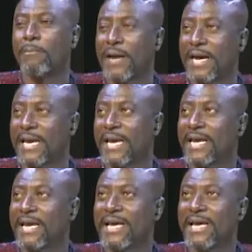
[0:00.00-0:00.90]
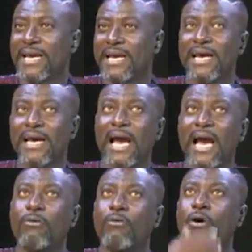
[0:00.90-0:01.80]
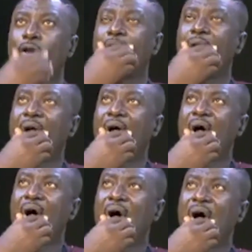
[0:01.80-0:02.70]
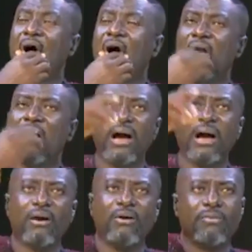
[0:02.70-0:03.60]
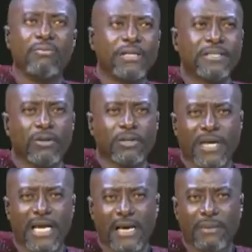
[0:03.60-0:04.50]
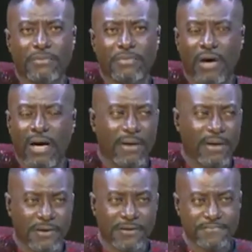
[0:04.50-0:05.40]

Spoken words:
mpaye ewo Pentecost prayer camp bi o ha baby